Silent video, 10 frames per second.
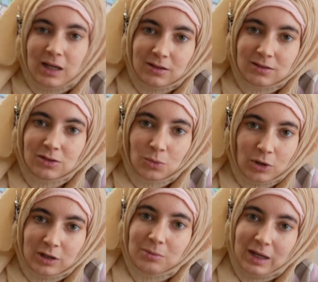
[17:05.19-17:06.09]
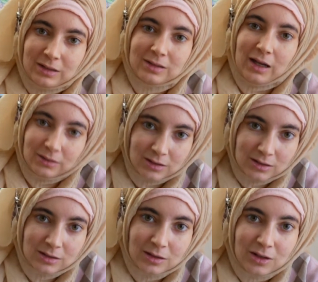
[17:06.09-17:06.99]
makes the word make
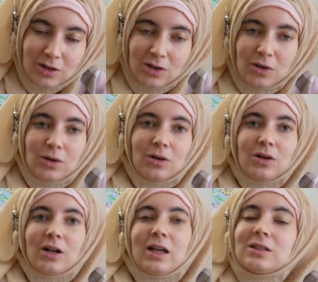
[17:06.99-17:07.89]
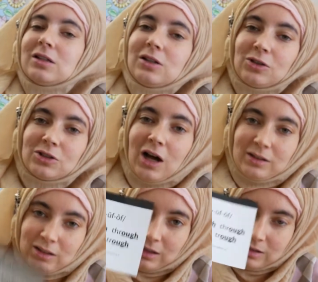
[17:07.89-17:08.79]
sense. It's a little
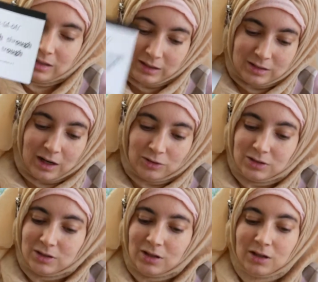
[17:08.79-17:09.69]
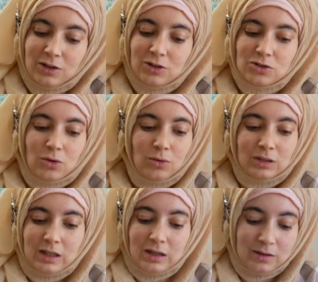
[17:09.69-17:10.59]
daunting. It's 6 sounds. There's
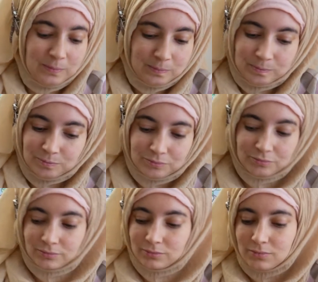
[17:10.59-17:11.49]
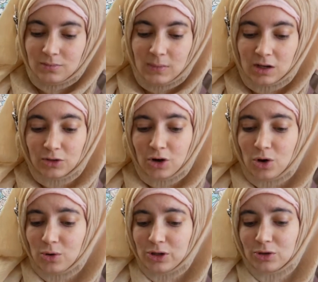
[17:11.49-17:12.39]
only the
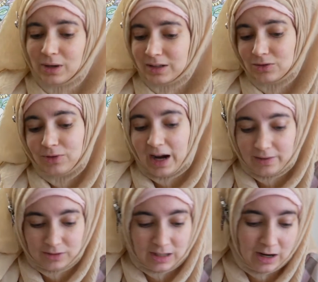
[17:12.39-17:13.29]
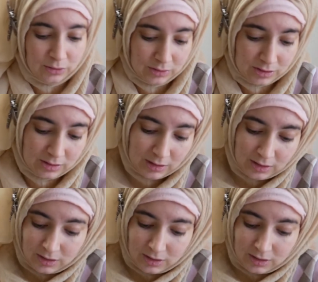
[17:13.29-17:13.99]
OU has 5 sounds,